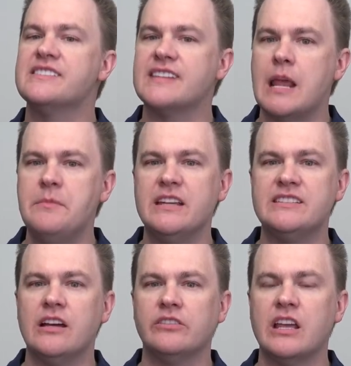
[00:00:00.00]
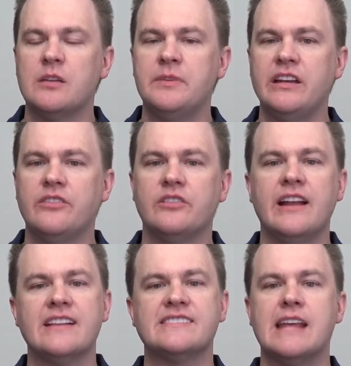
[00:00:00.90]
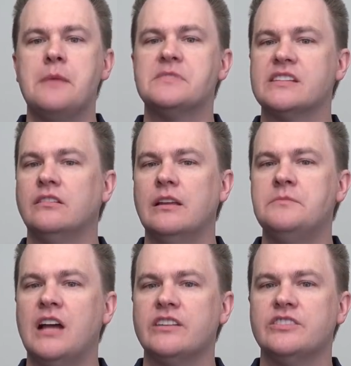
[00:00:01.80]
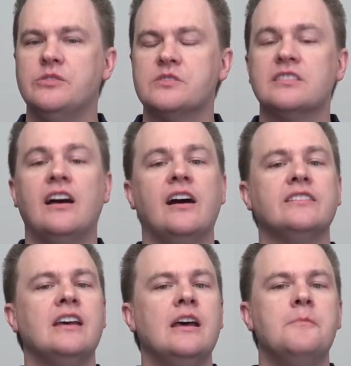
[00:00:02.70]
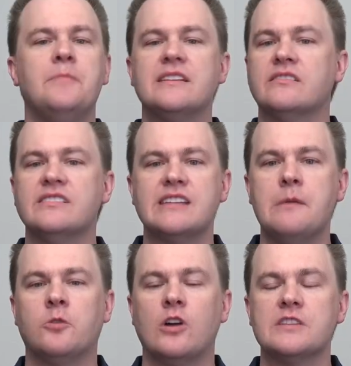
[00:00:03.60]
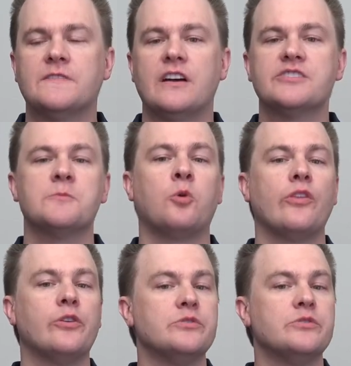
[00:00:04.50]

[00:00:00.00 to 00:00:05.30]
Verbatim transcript: same Intel Gigabit Ethernet, same single M dot two slot, basically same Crossfire support.